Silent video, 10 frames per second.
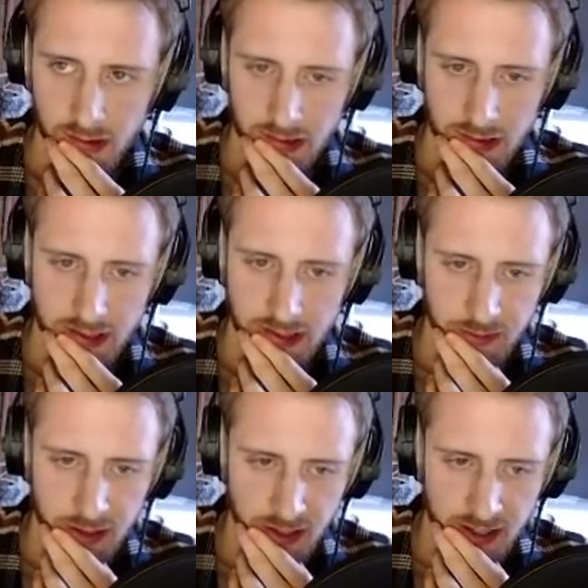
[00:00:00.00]
the
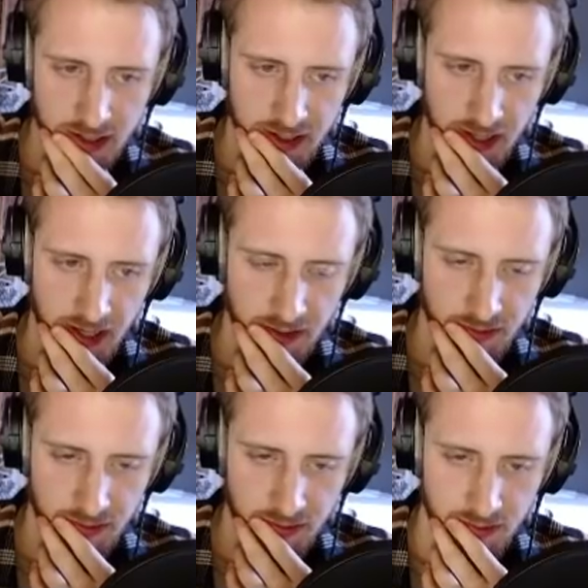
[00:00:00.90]
enemy Tracer is
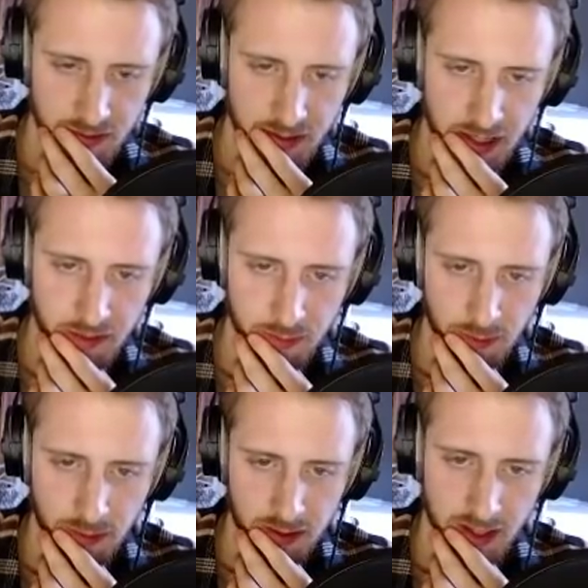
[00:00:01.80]
alive. The enemy
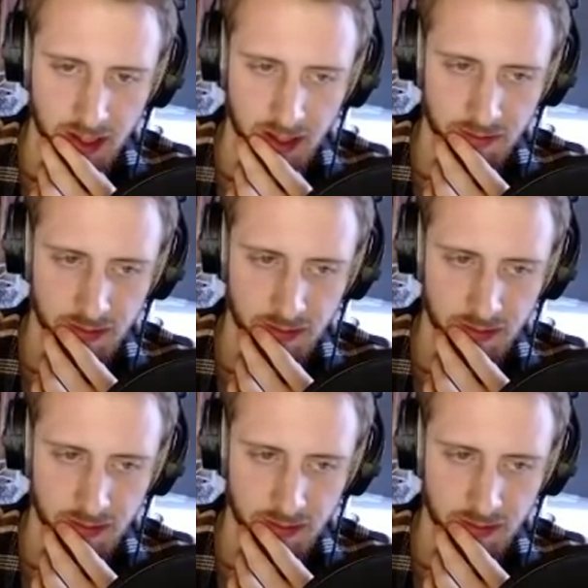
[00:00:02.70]
Ball is alive.